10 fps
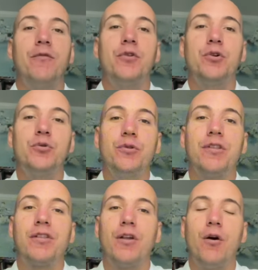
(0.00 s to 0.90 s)

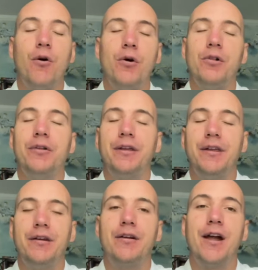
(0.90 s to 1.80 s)
fruits all
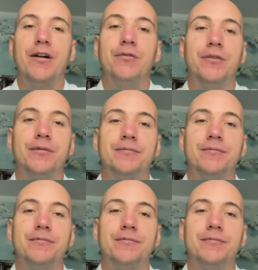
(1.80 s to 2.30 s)
year round.